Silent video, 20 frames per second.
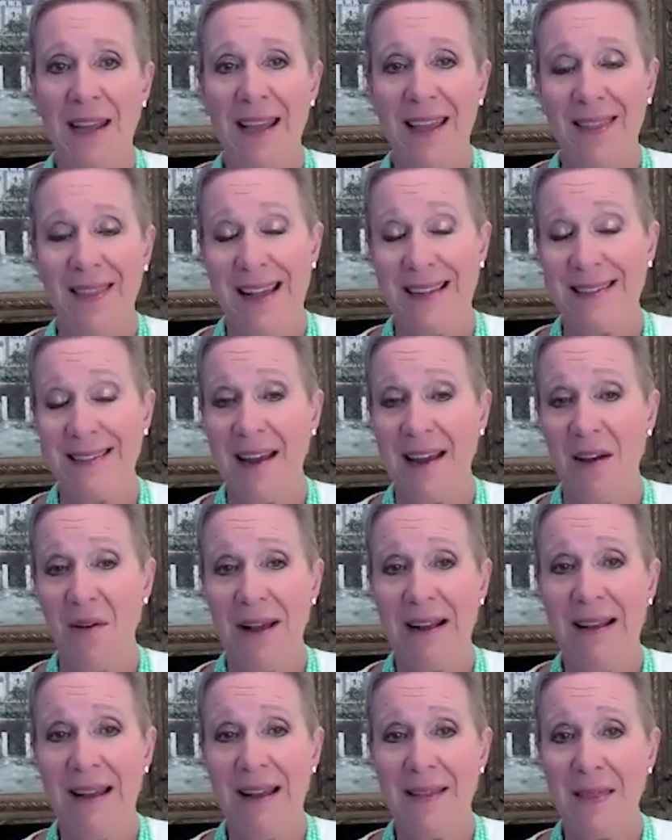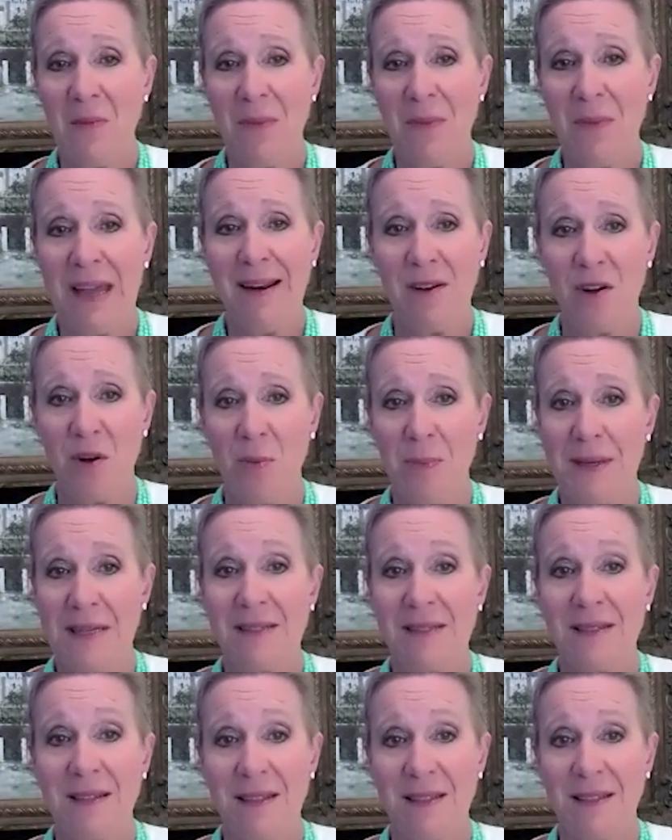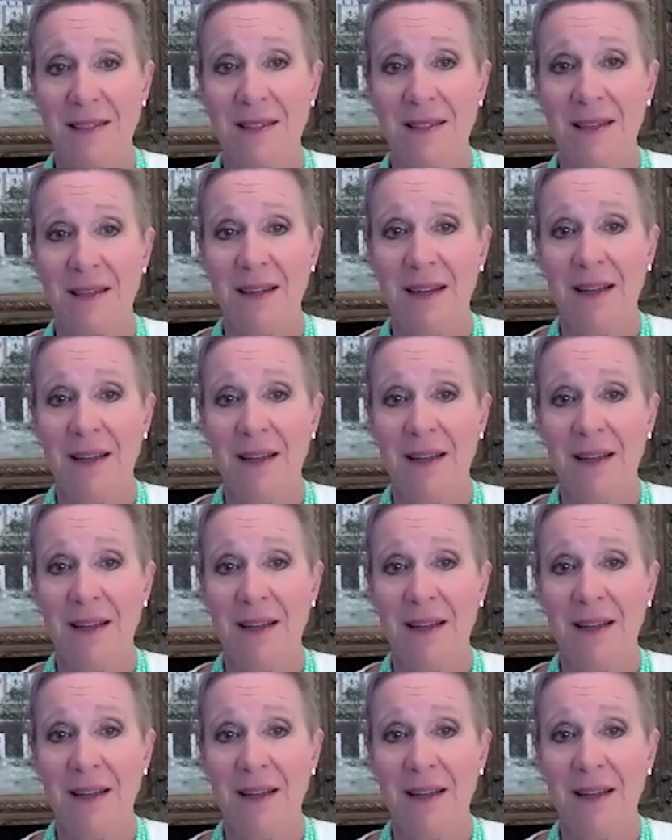And that's how I got in the medical business,